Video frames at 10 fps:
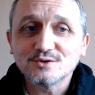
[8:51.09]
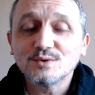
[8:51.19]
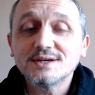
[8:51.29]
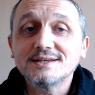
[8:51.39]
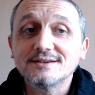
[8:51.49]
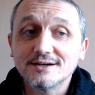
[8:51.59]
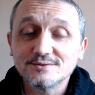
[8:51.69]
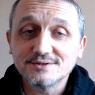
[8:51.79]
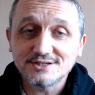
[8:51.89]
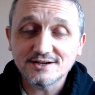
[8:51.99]
When I
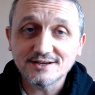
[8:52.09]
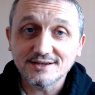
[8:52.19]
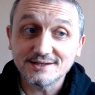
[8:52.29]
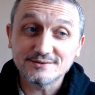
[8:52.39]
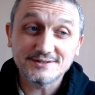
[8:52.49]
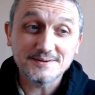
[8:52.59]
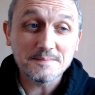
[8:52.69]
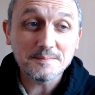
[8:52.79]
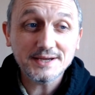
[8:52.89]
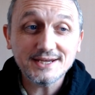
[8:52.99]
was younger, it was a
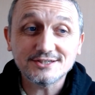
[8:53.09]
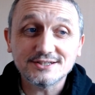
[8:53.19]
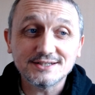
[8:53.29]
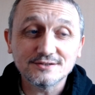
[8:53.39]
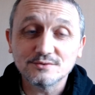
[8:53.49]
major deal.